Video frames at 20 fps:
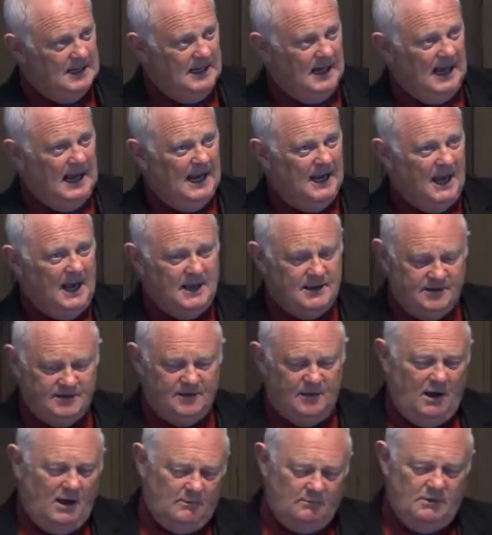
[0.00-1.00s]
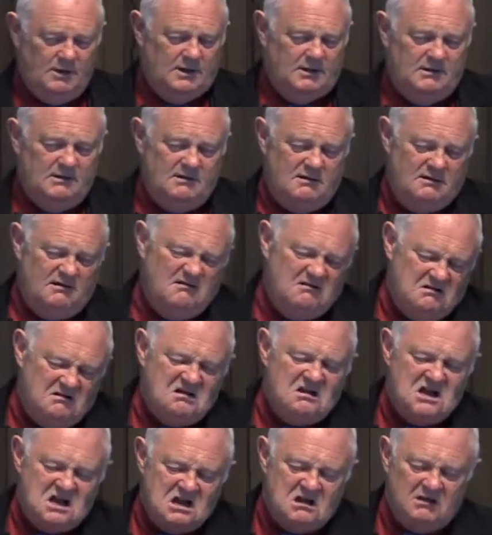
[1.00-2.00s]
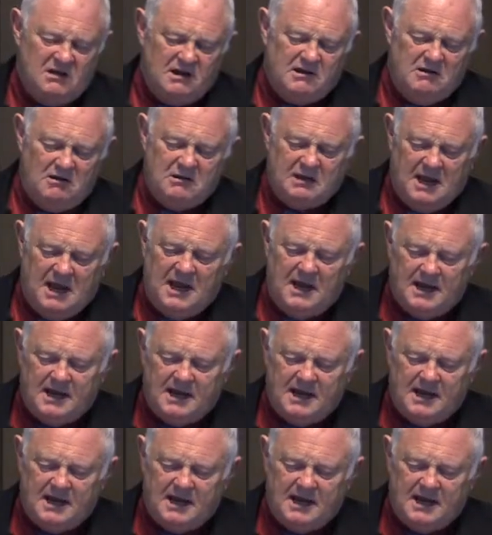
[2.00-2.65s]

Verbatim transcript: And I thought, well, you know, uh, like, okay,